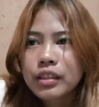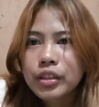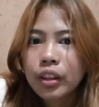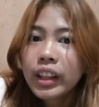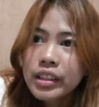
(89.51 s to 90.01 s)

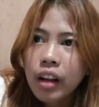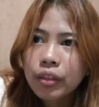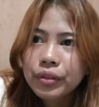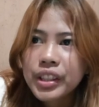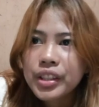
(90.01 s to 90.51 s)
So let's
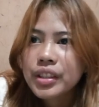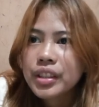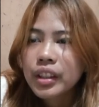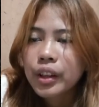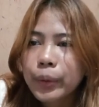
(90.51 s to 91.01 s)
solve this
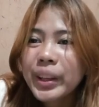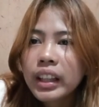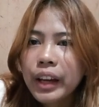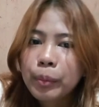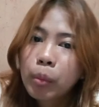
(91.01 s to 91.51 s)
real
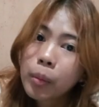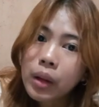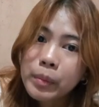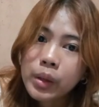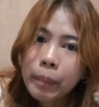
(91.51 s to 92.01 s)
life
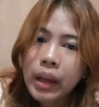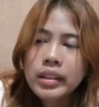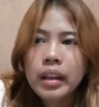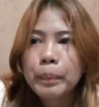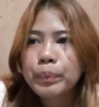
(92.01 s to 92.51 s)
problem step by
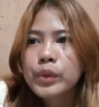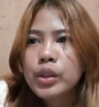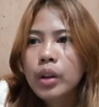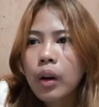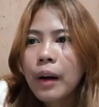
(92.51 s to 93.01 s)
step.
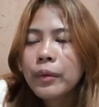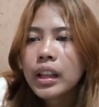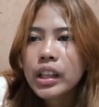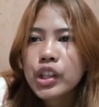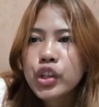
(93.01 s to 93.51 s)
So a
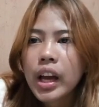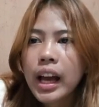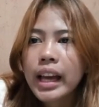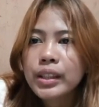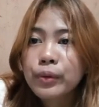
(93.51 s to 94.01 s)
village
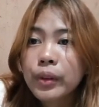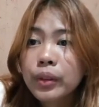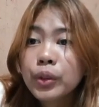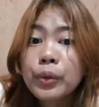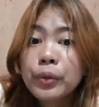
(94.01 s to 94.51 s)
has
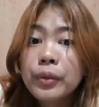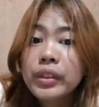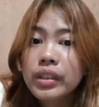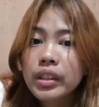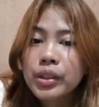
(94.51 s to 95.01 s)

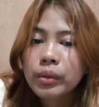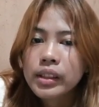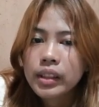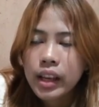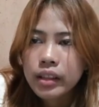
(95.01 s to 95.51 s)
256
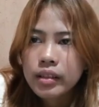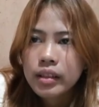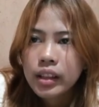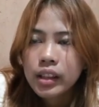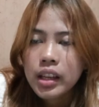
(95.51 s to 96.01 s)
residents.
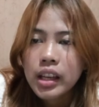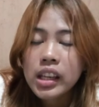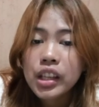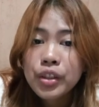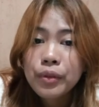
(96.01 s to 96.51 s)

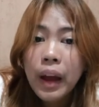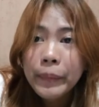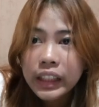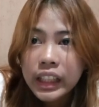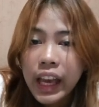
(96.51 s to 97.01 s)
Each
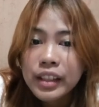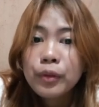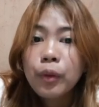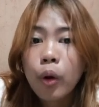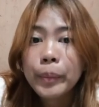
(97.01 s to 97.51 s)
family has
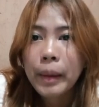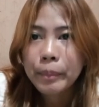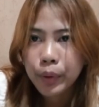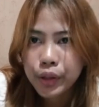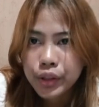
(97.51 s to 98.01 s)
4
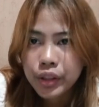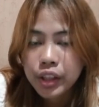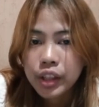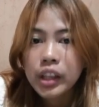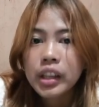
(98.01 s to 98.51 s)
members.
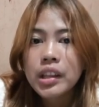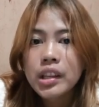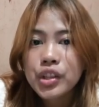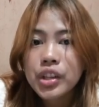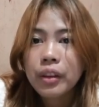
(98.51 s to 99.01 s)

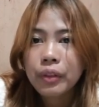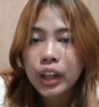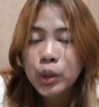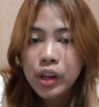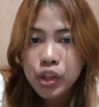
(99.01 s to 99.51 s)
Each
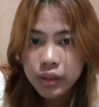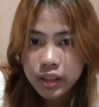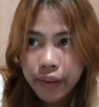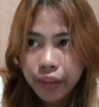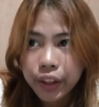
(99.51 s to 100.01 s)
evacuation
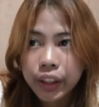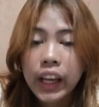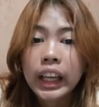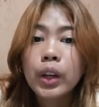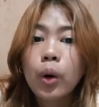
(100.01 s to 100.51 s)
center
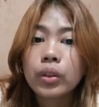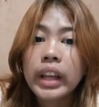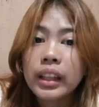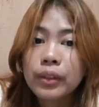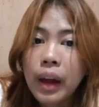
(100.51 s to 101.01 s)
can hold
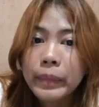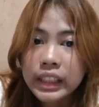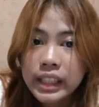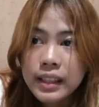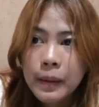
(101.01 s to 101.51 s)
8
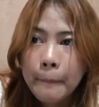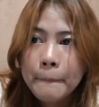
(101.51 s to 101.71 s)
families.